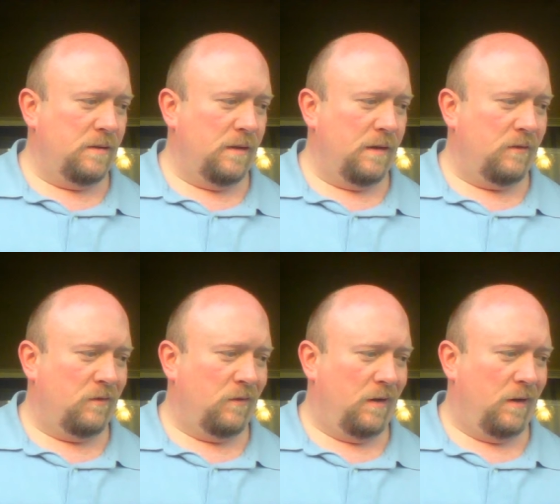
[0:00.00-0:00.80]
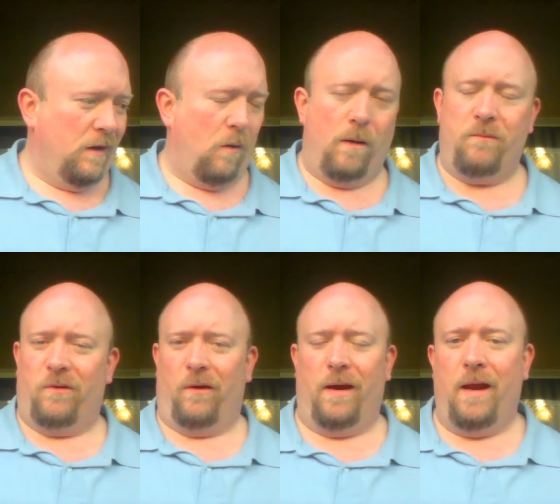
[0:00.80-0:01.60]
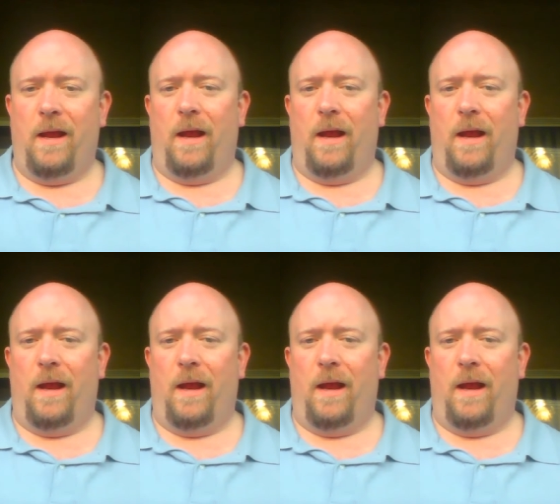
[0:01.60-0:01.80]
let's see, oh, I'm sorry.